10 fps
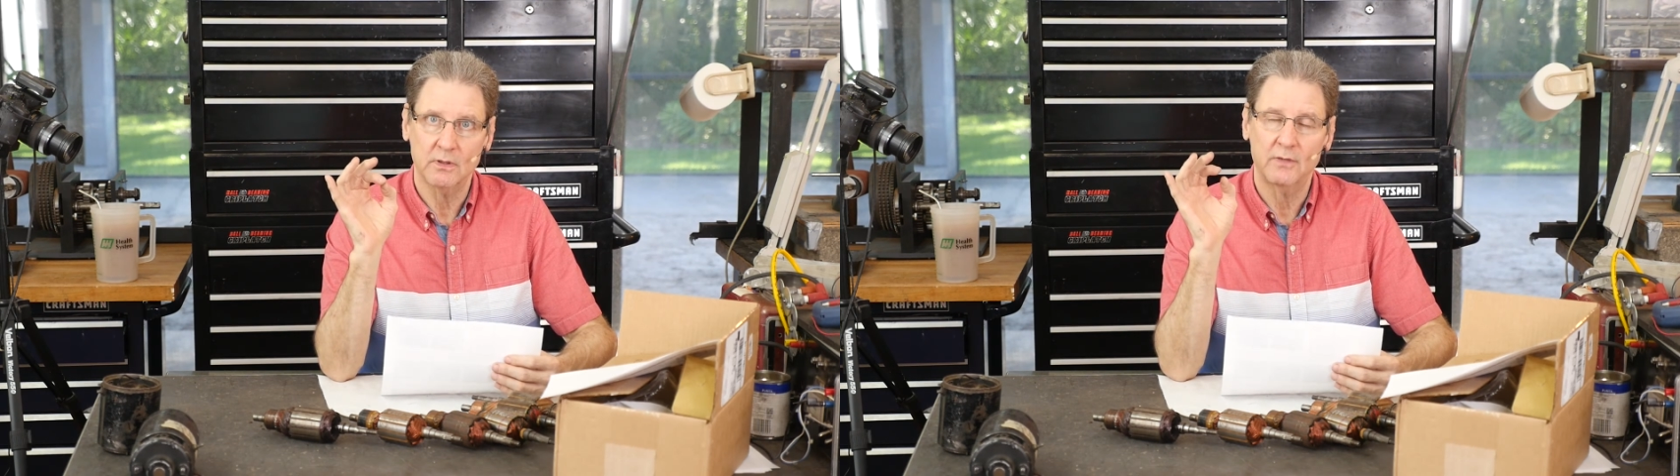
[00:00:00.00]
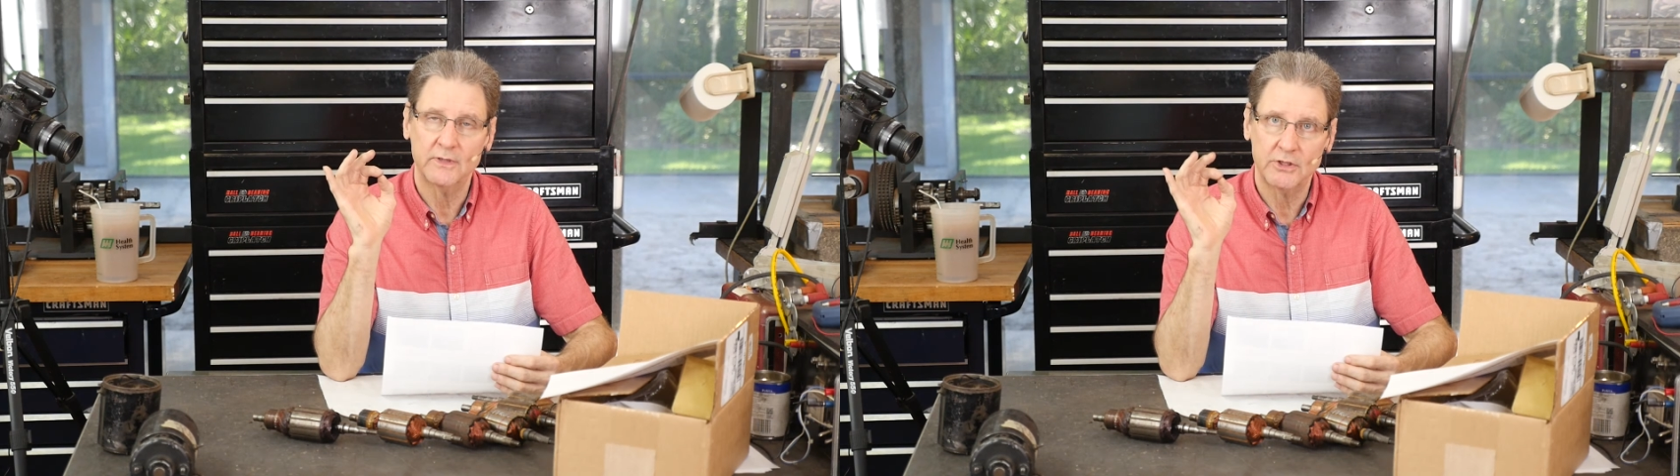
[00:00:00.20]

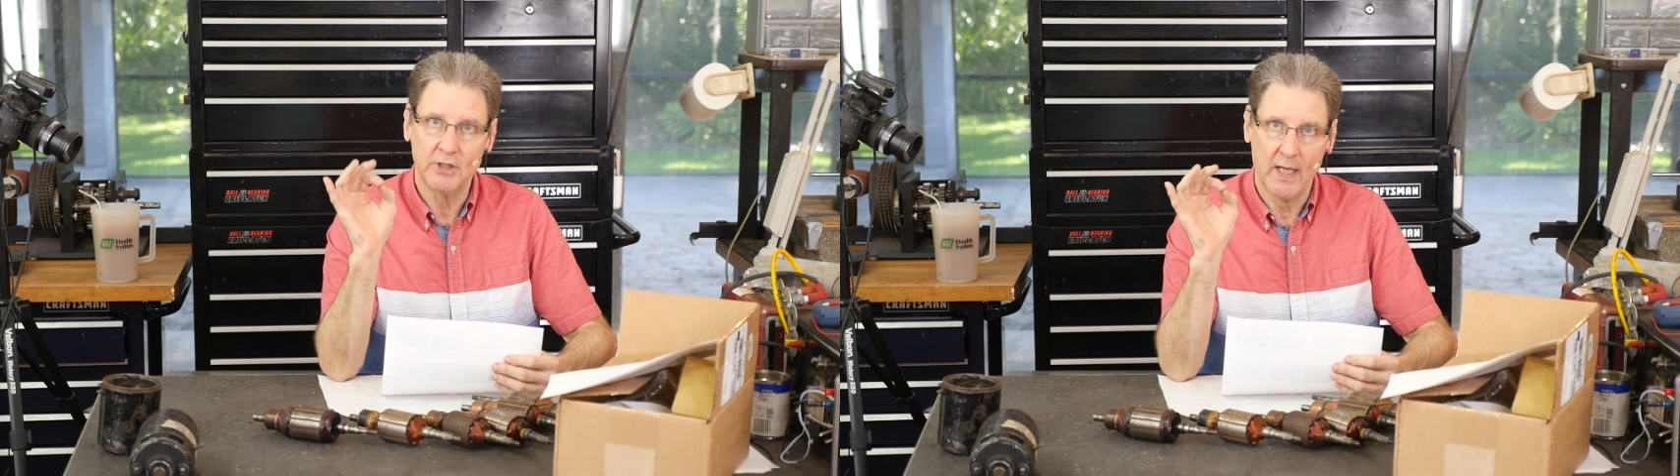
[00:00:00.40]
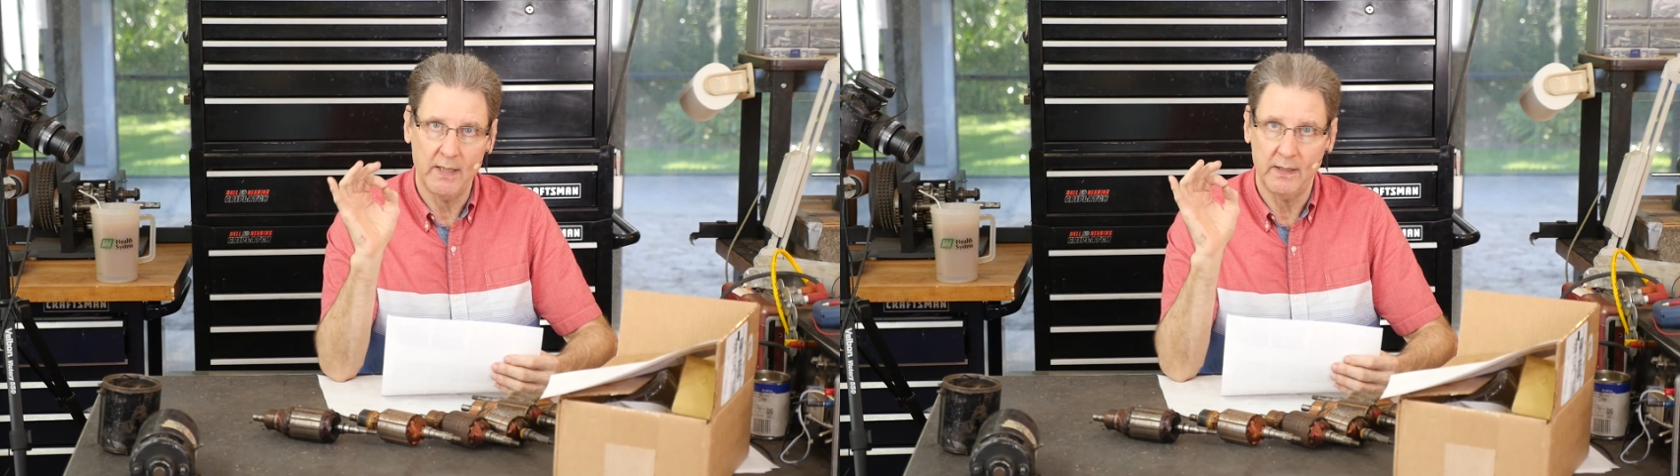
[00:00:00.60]
of
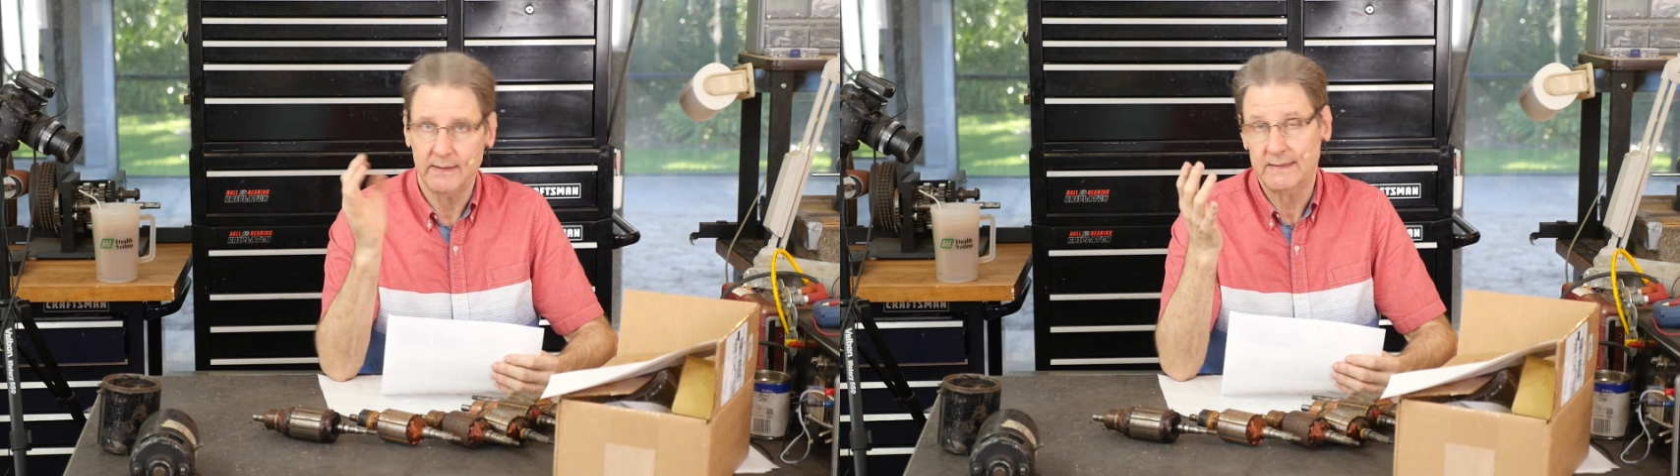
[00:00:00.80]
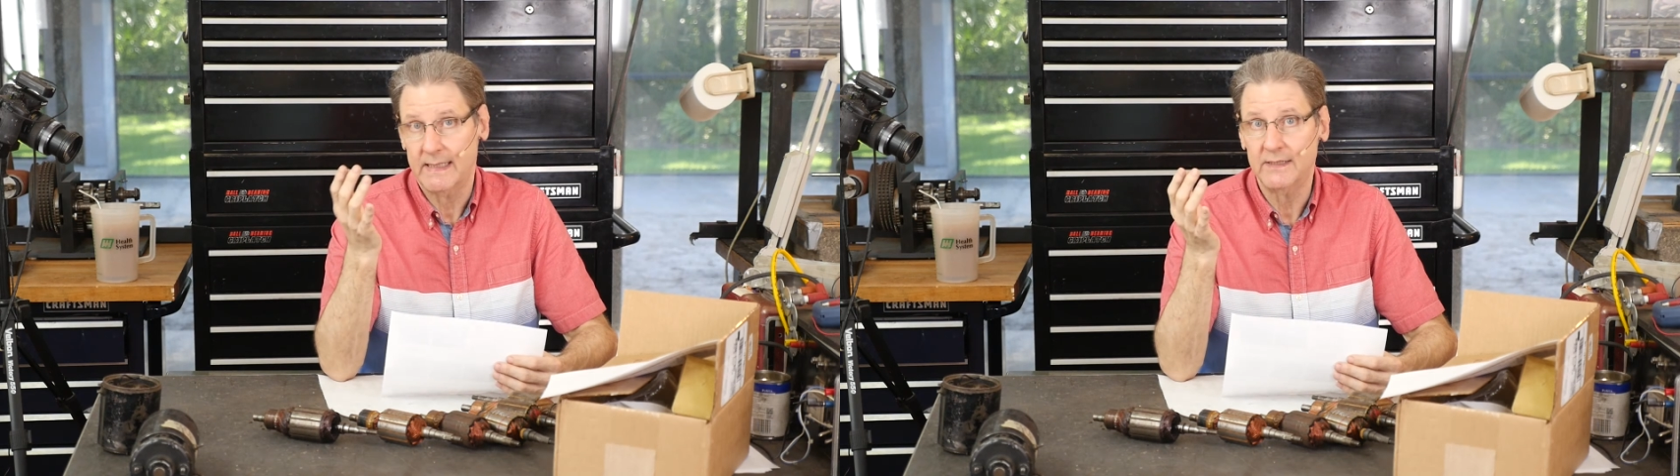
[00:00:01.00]

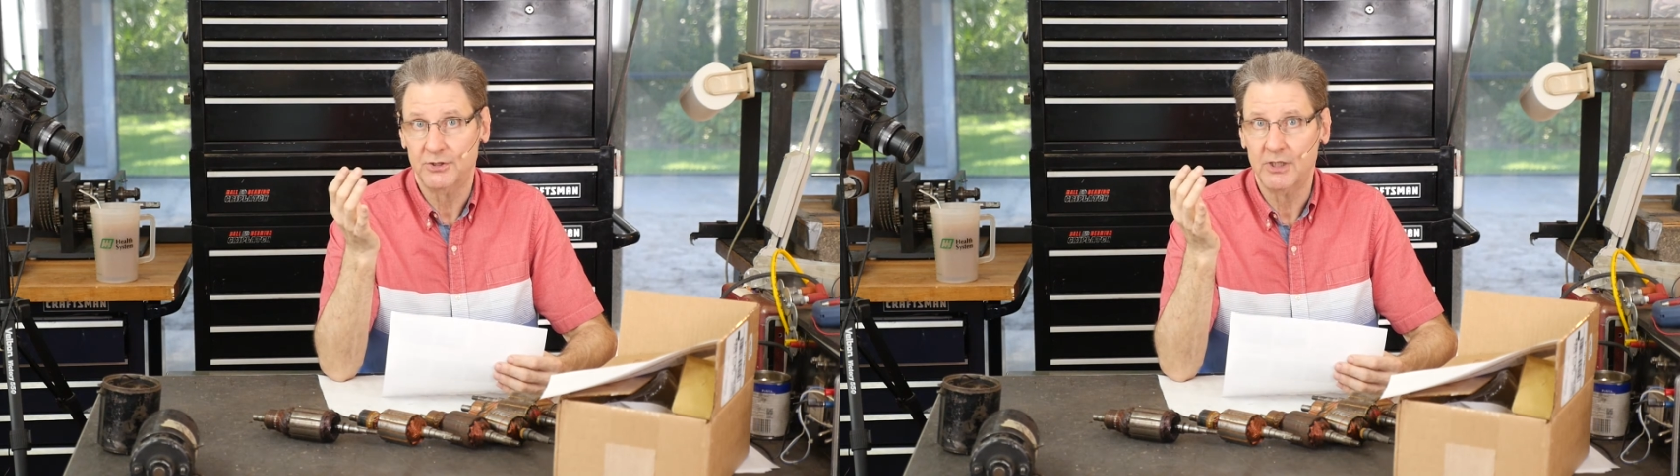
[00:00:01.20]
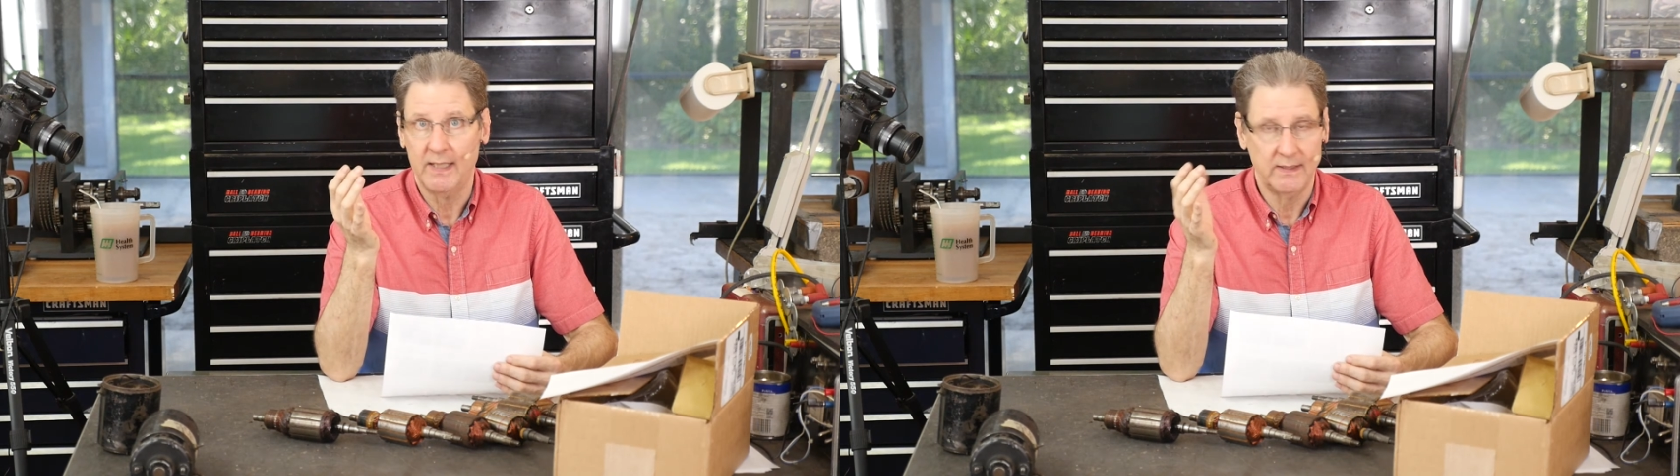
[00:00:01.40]
it says
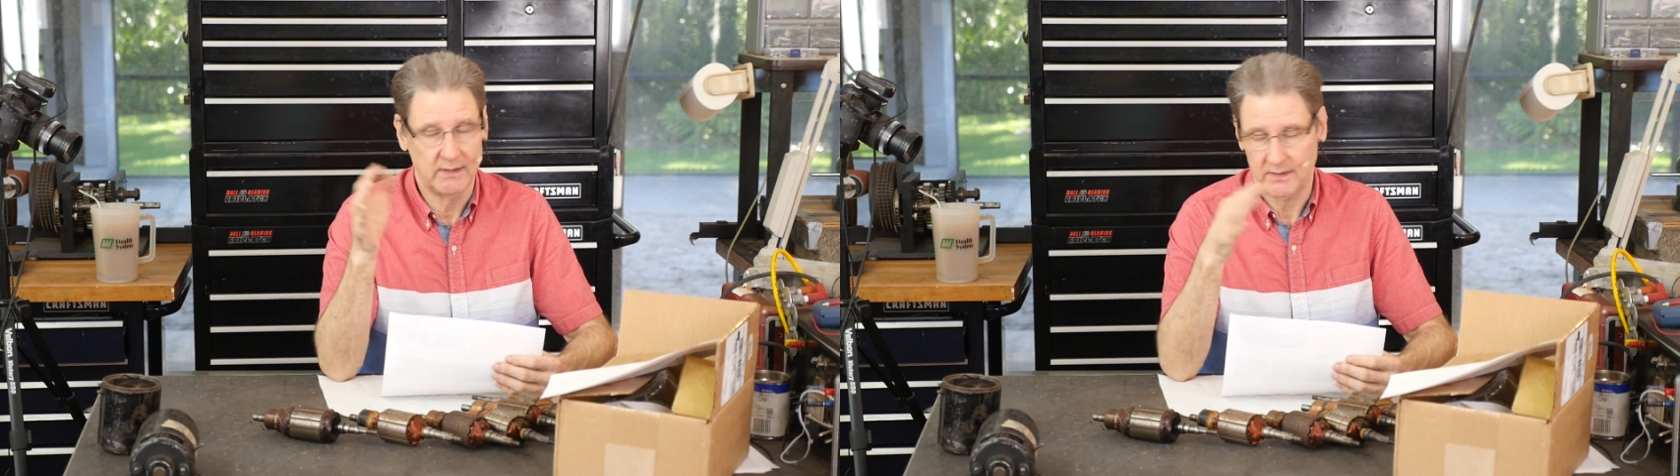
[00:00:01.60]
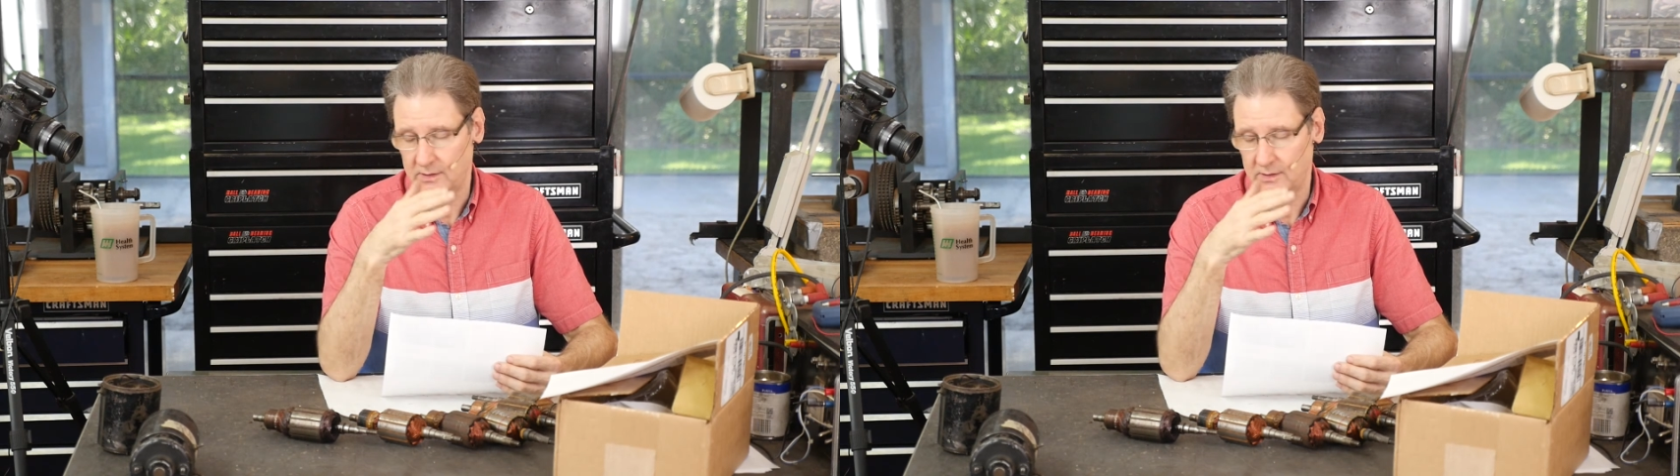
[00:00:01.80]
Chinese,